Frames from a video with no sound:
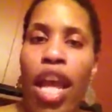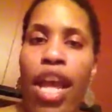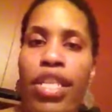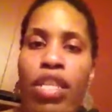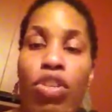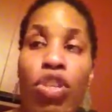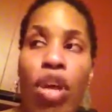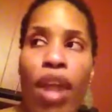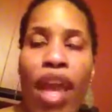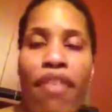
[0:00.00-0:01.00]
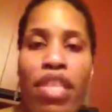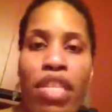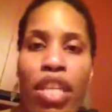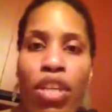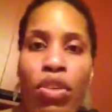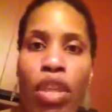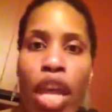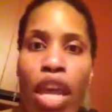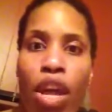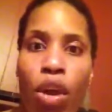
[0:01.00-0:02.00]
And so you don't have the signal
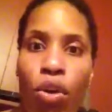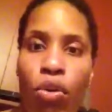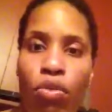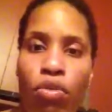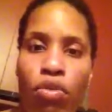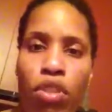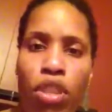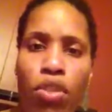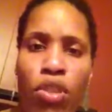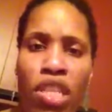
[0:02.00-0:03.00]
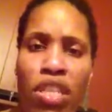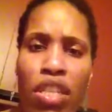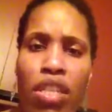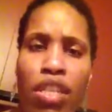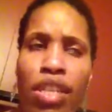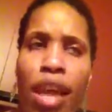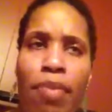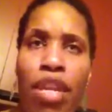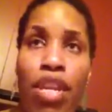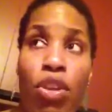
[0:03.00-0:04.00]
like, oh, you need to stop
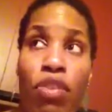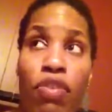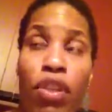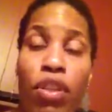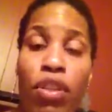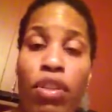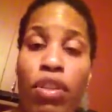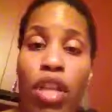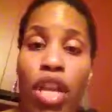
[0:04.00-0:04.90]
eating, you're full.